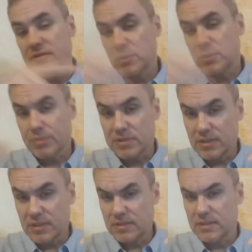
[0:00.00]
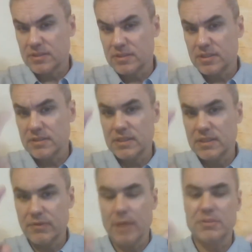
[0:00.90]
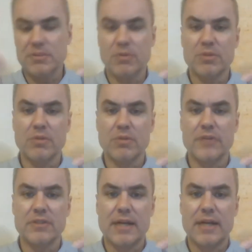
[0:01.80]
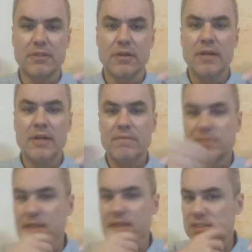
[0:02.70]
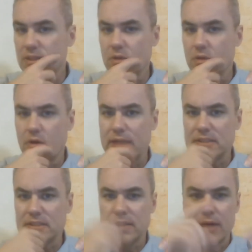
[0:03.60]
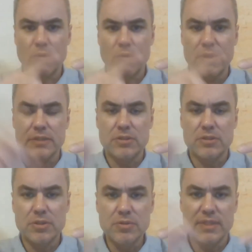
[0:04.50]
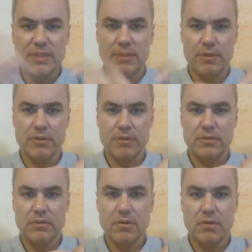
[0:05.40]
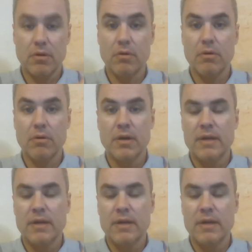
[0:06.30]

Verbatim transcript: She persisted. She didn't give up. She went to another doctor. They said, oh, no, actually not one, it's two centimeters. Oh.